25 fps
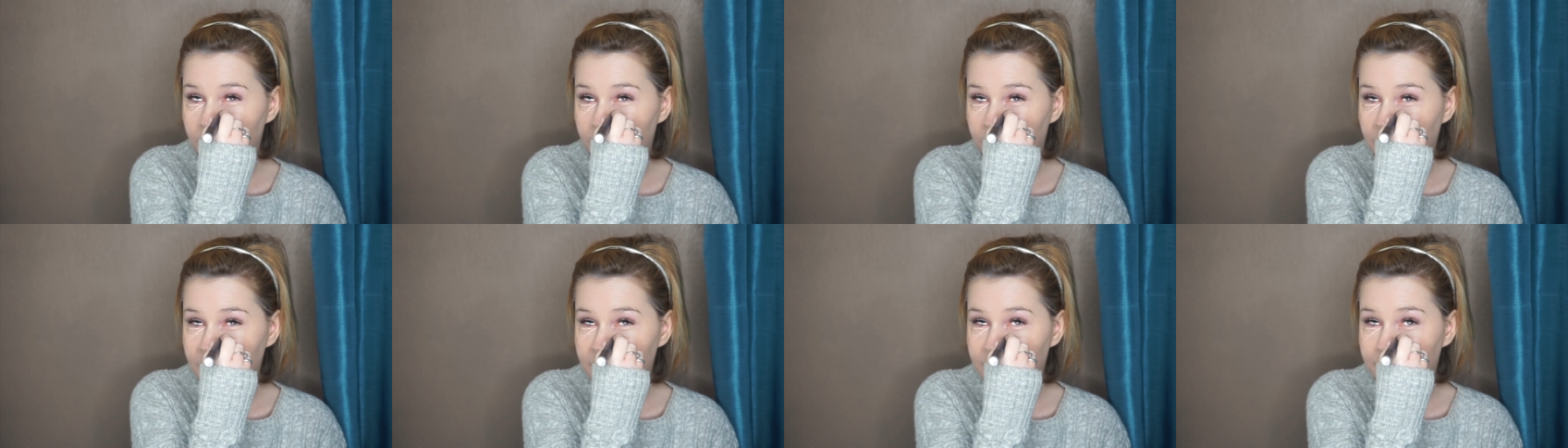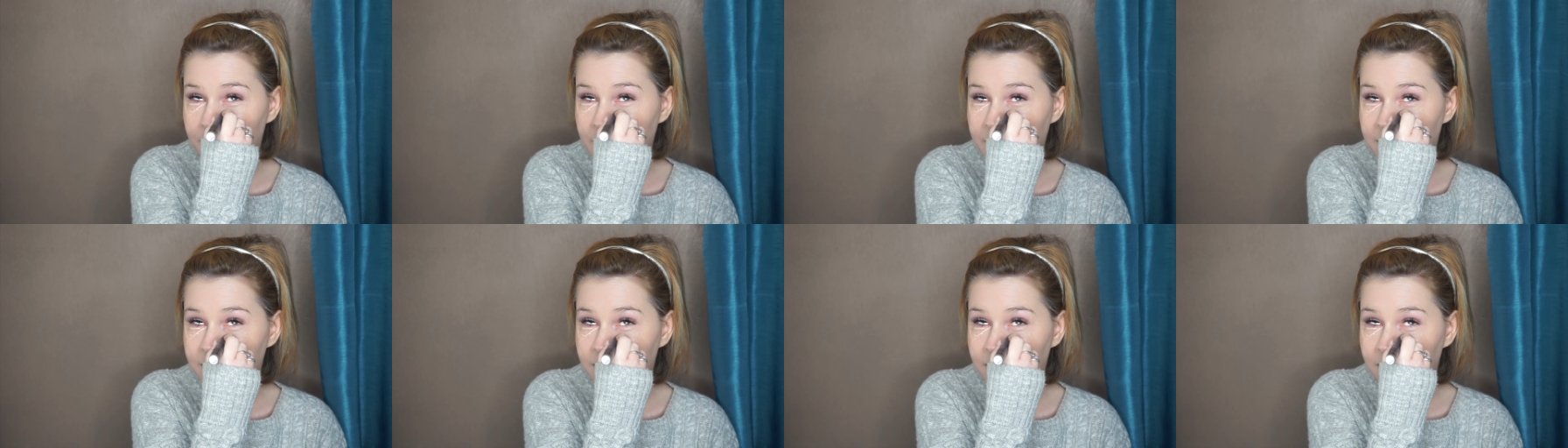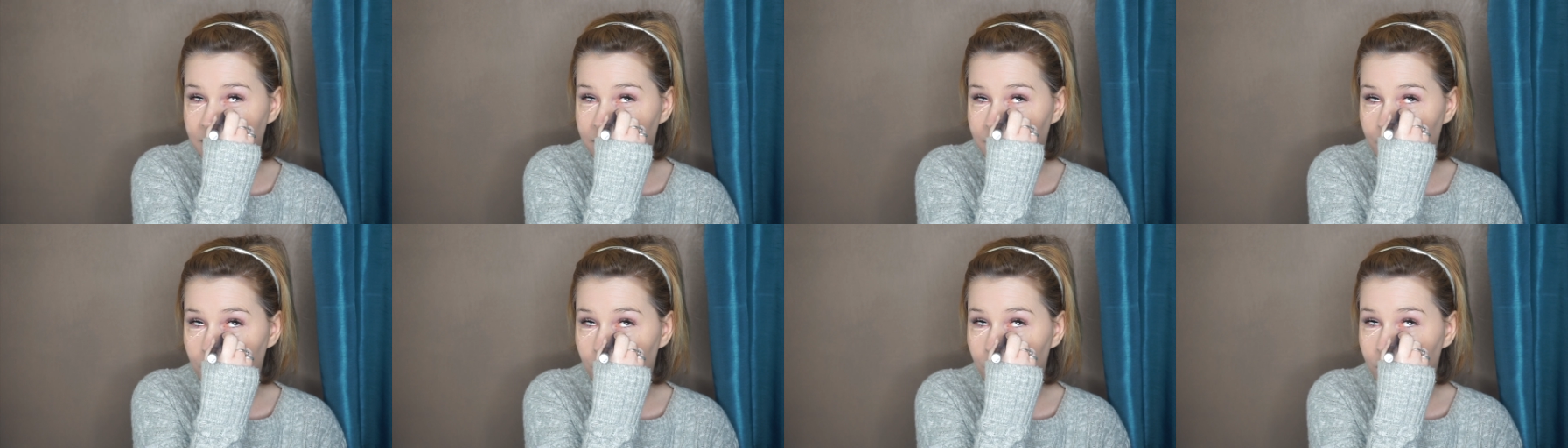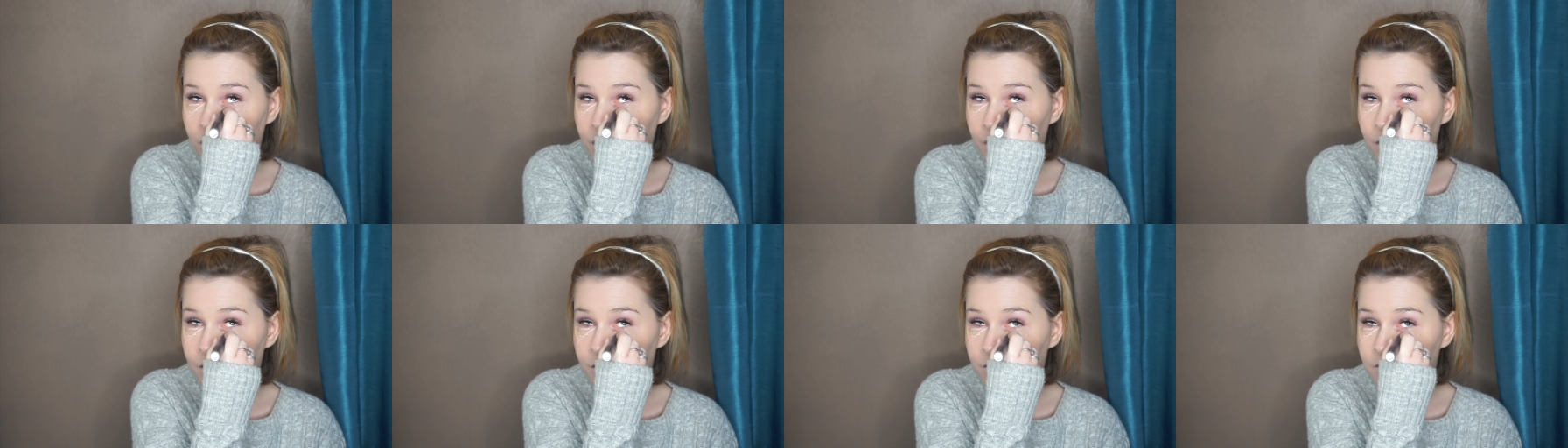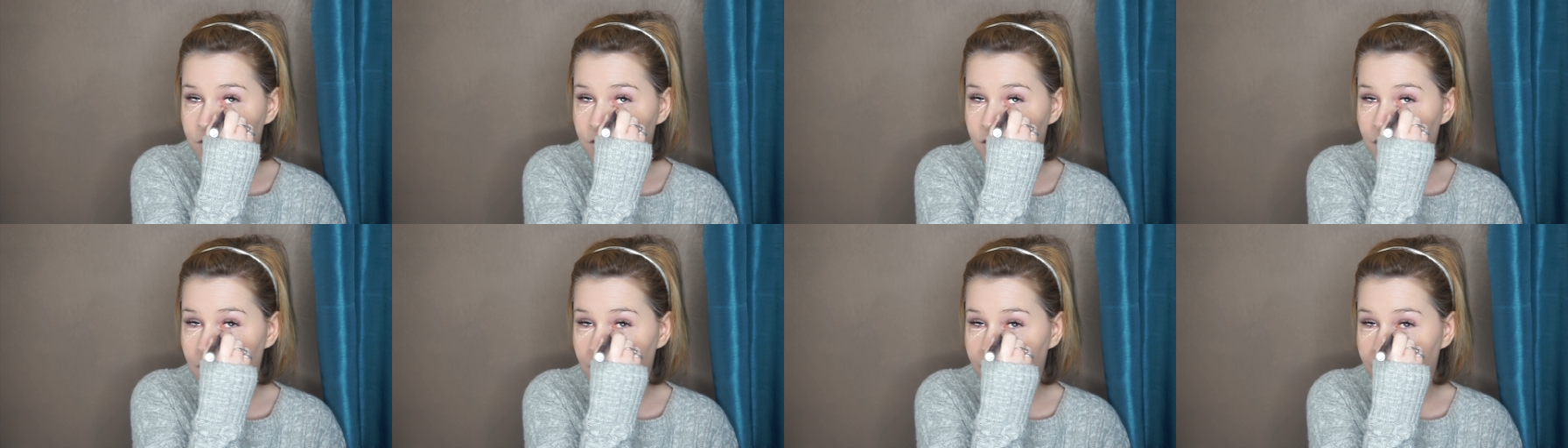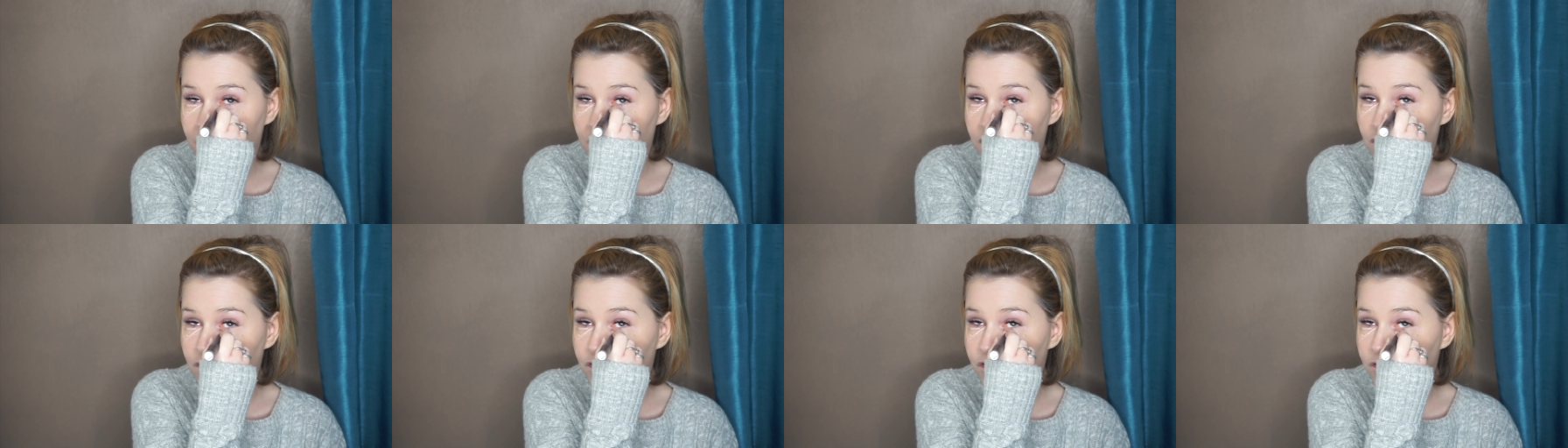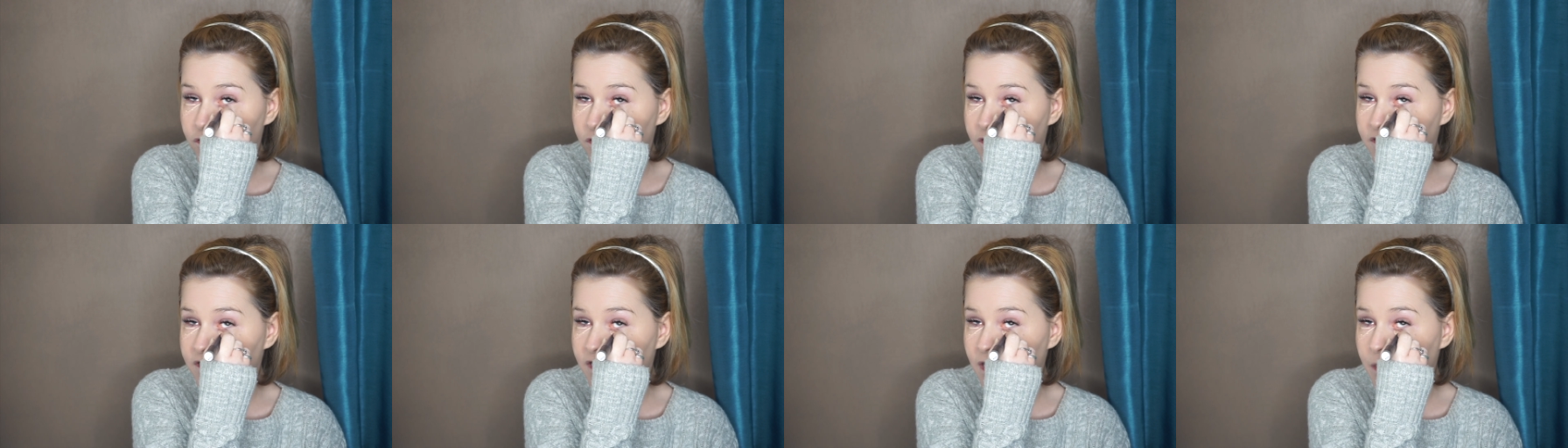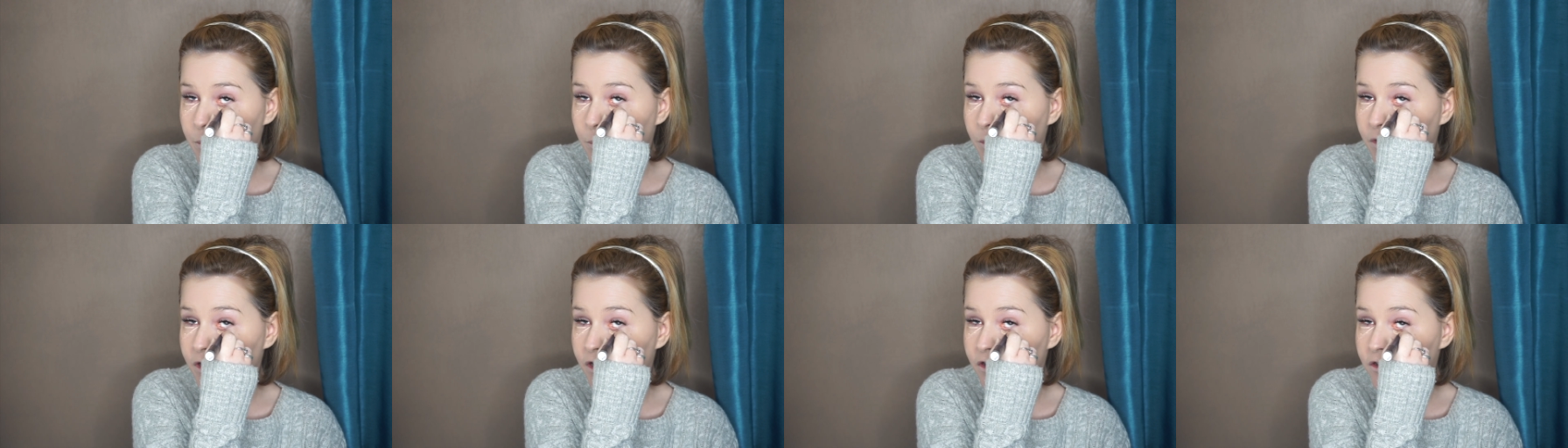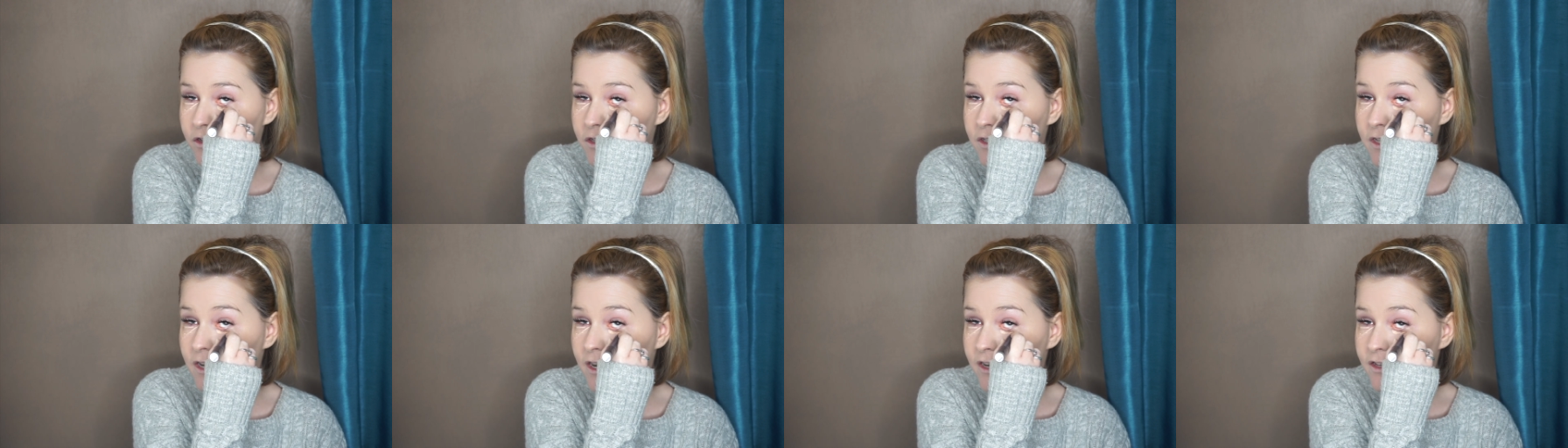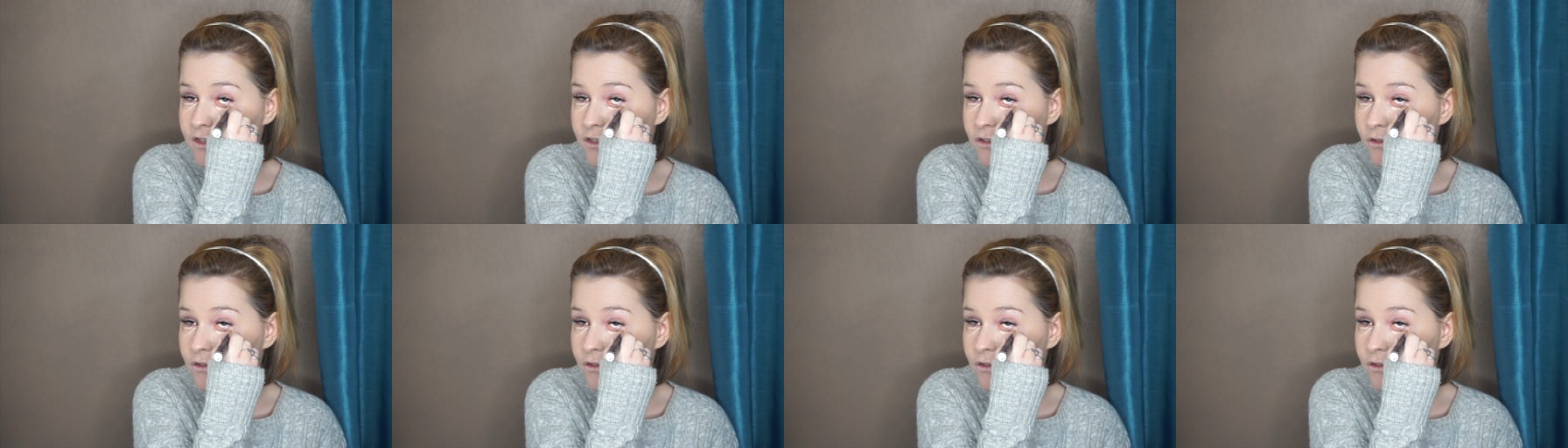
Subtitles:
That's basically what it is. And then you do the same on the other side.